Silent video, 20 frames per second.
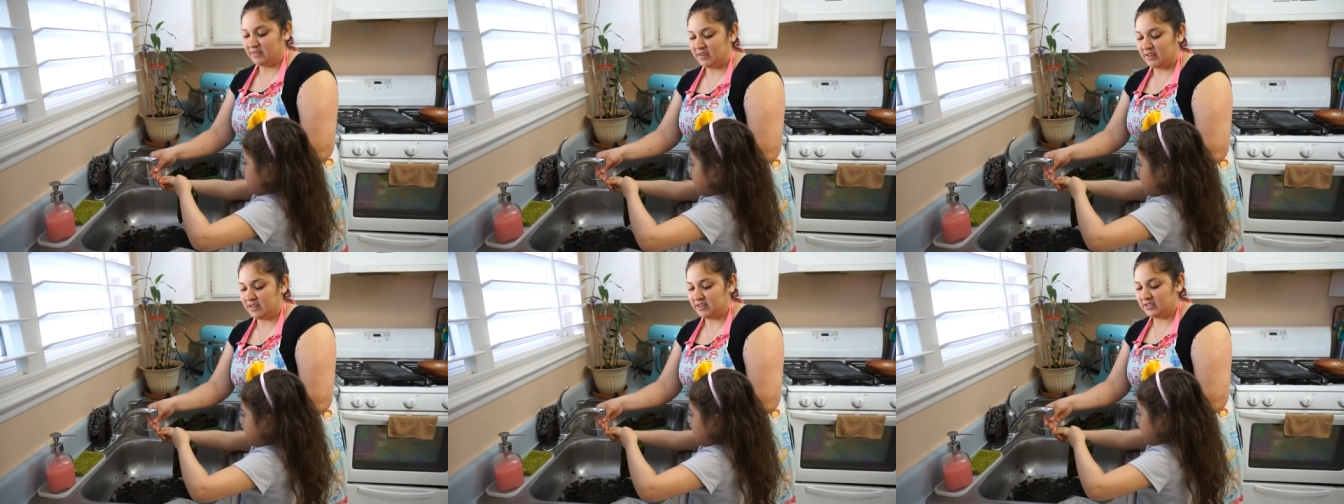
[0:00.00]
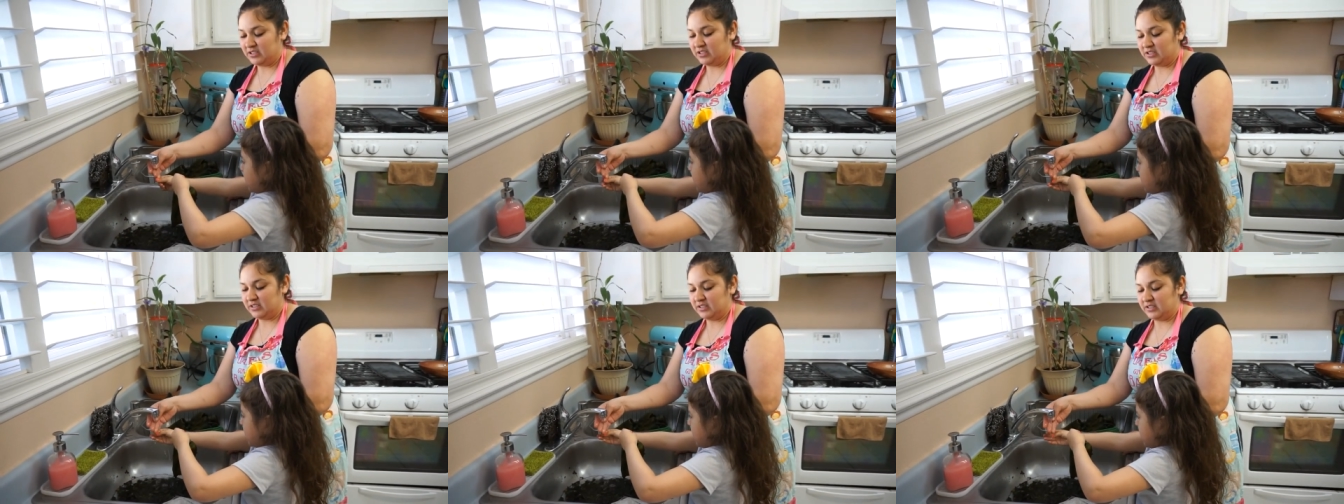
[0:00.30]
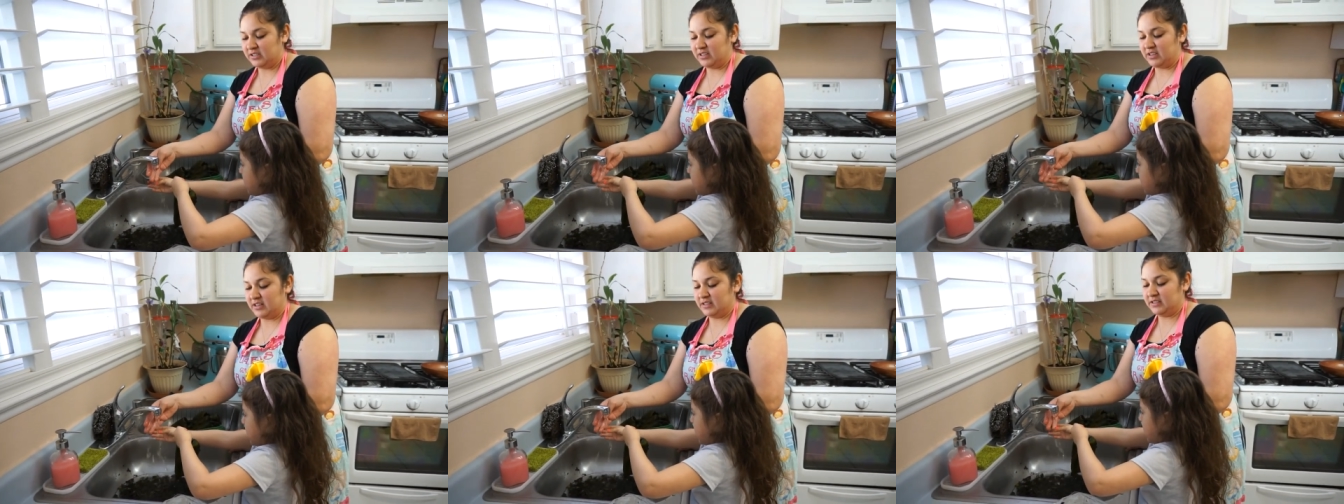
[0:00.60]
It's just,
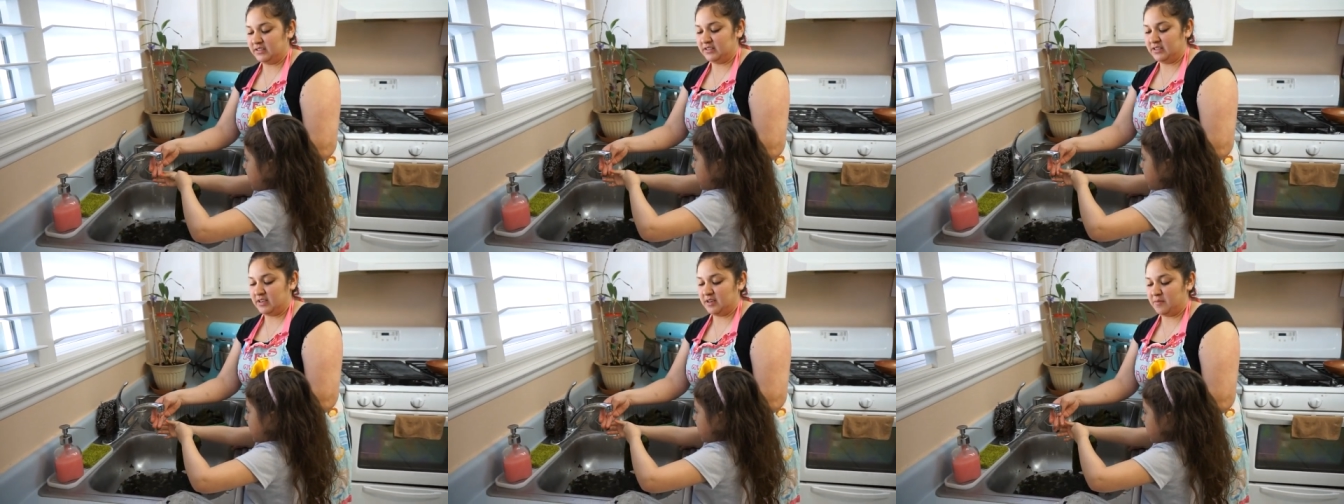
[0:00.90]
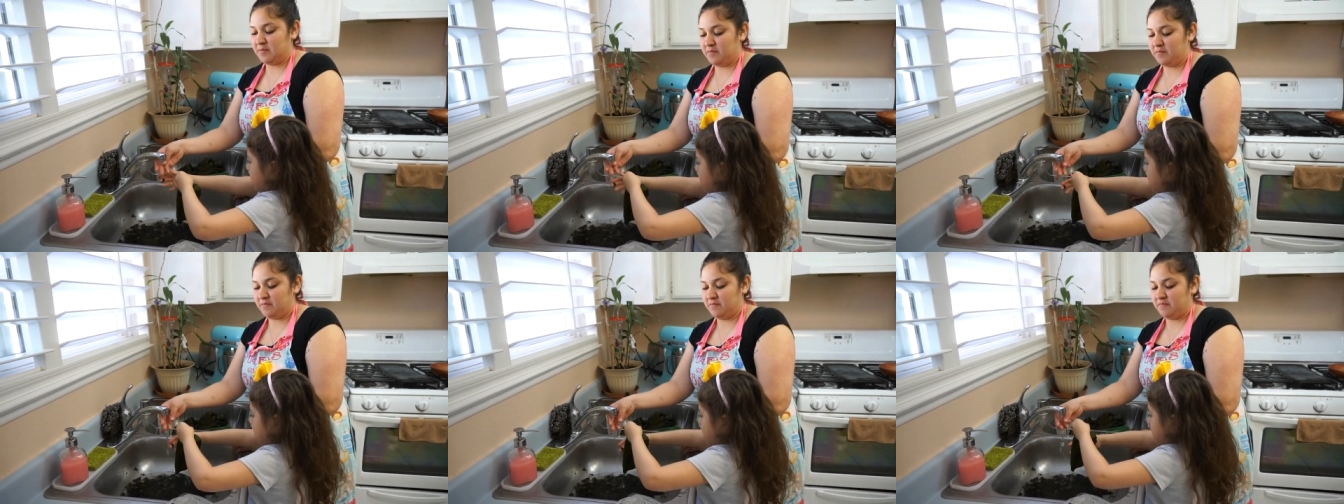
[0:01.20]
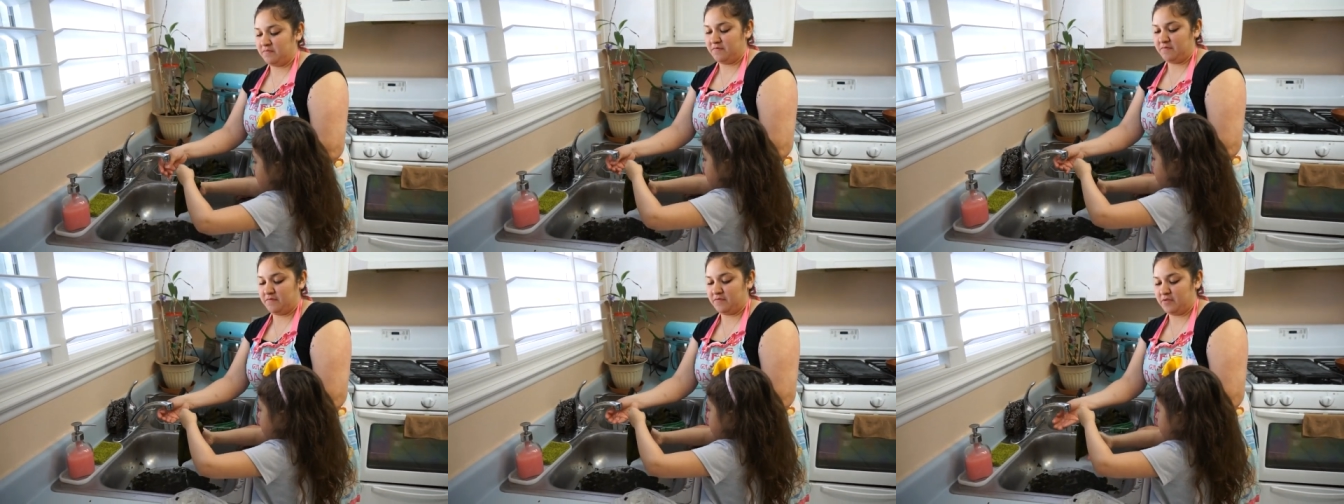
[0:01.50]
it gets them
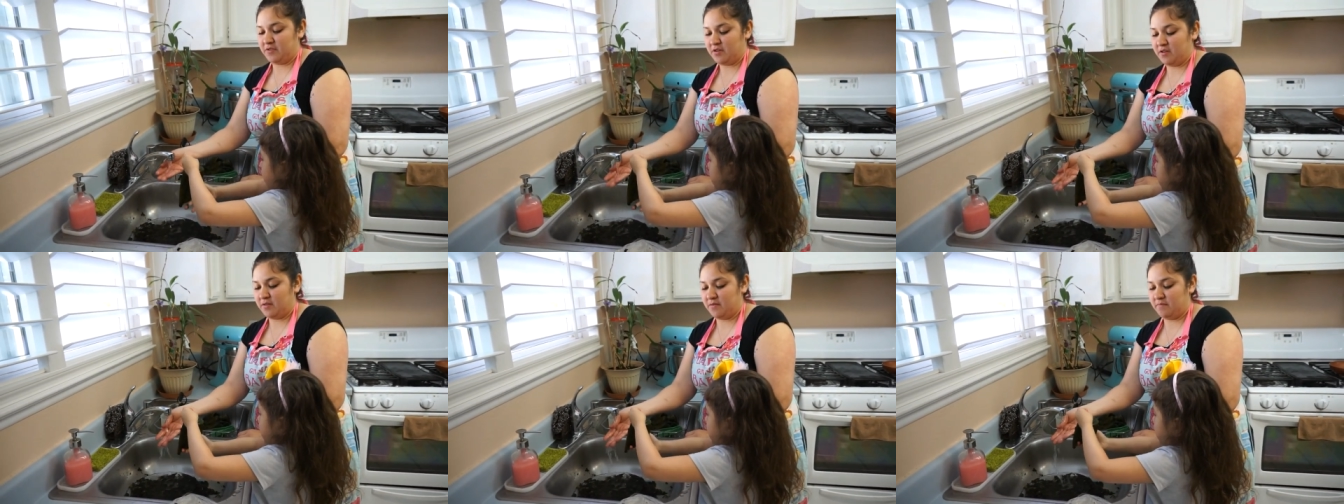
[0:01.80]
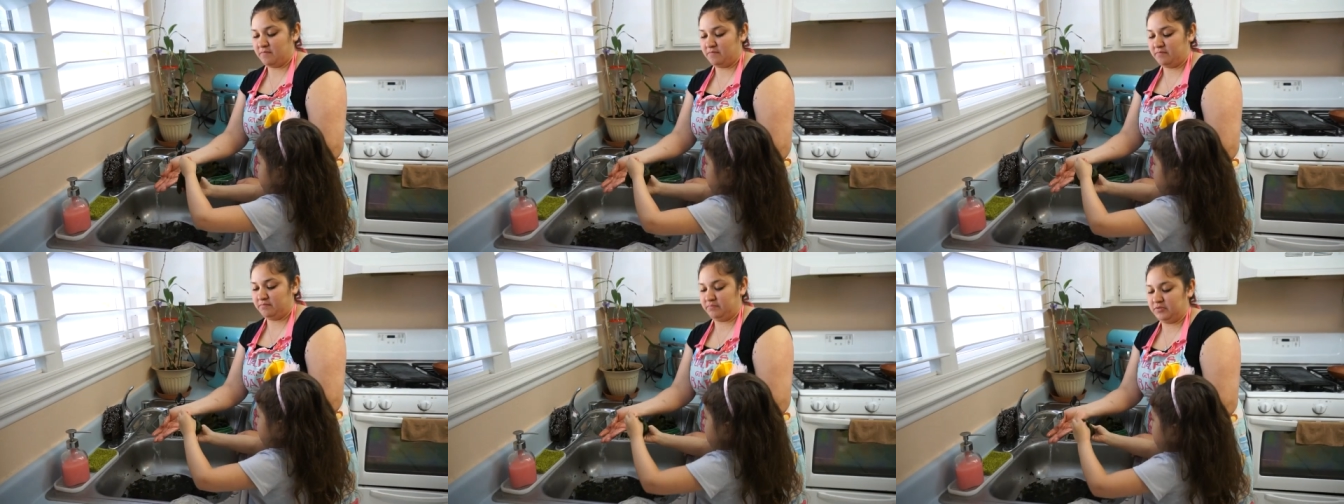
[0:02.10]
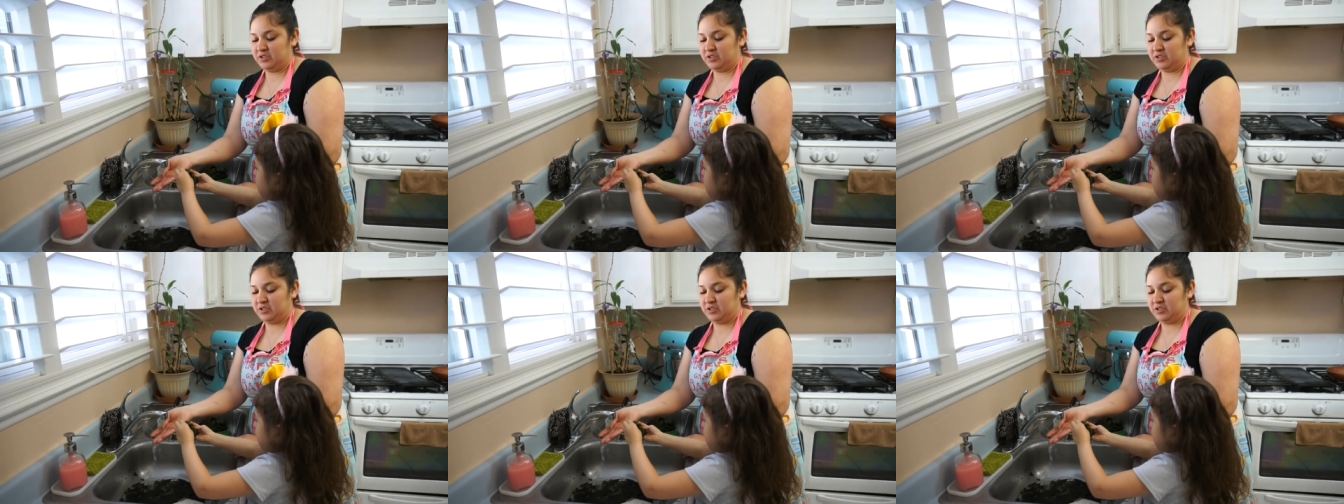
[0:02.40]
from